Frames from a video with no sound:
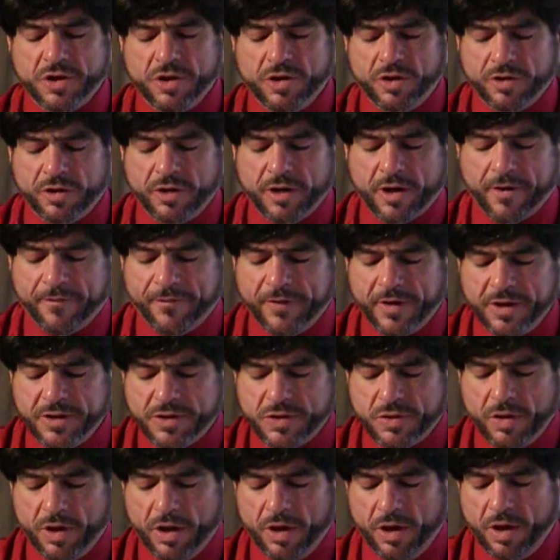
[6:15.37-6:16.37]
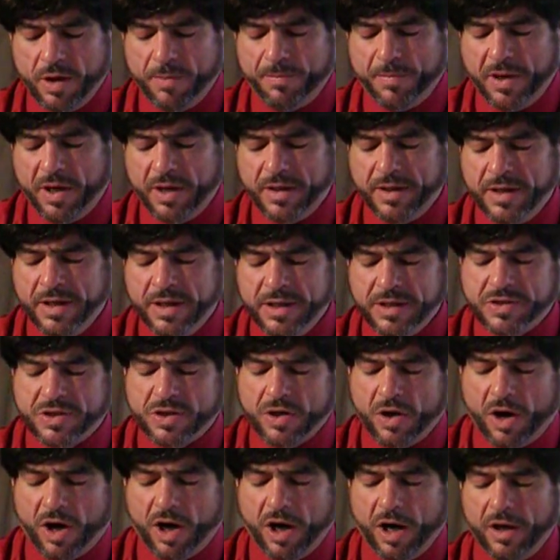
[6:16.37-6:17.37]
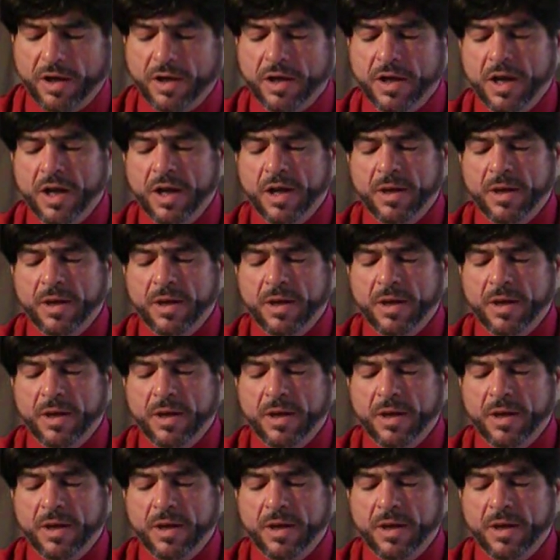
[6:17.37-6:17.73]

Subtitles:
children of Israel upon his heart